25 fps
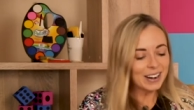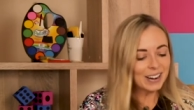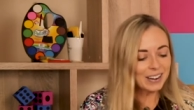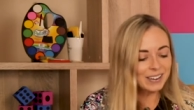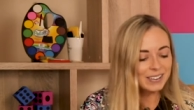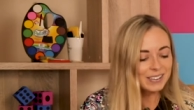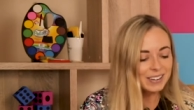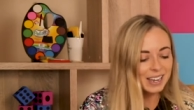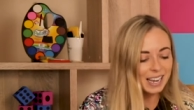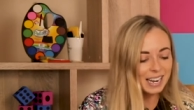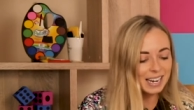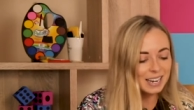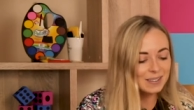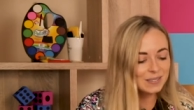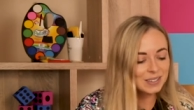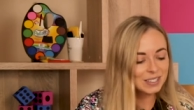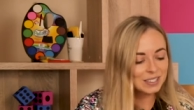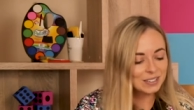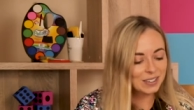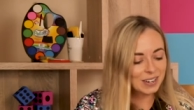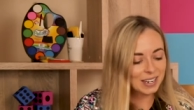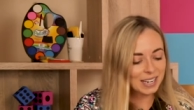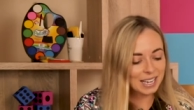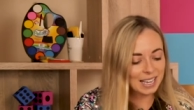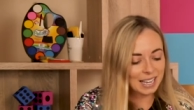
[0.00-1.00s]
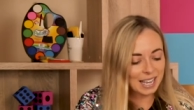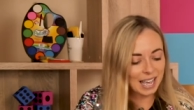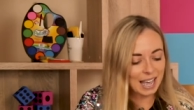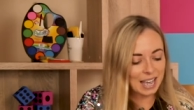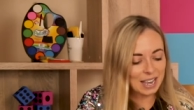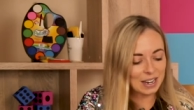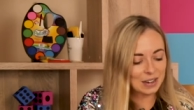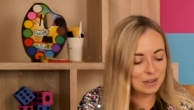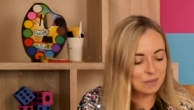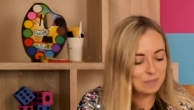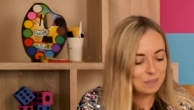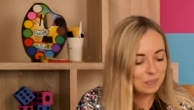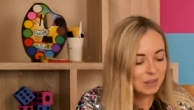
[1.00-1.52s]
Okay, let me try
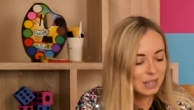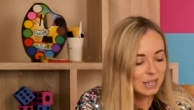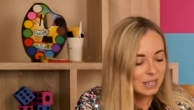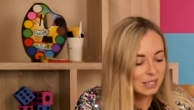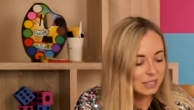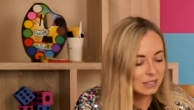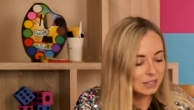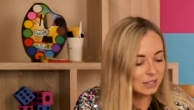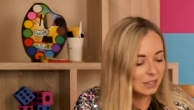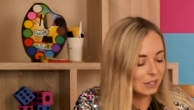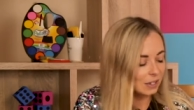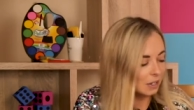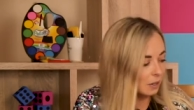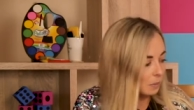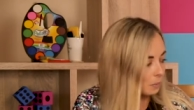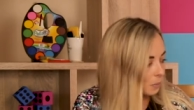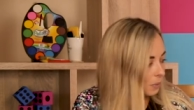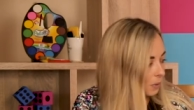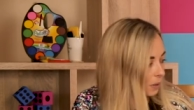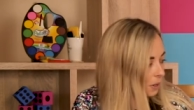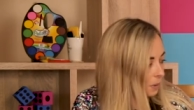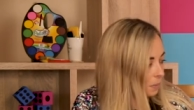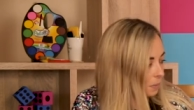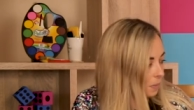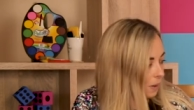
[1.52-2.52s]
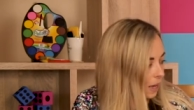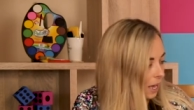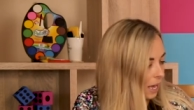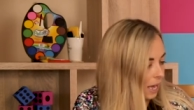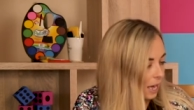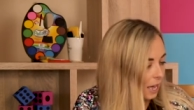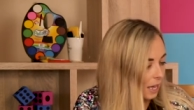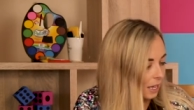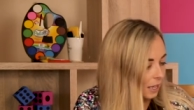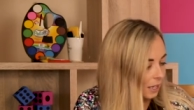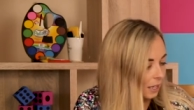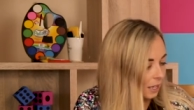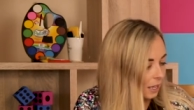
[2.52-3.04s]
again. So I'm going to pull it
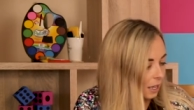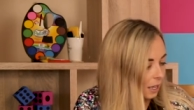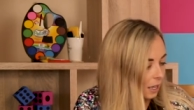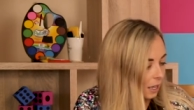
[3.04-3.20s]
back.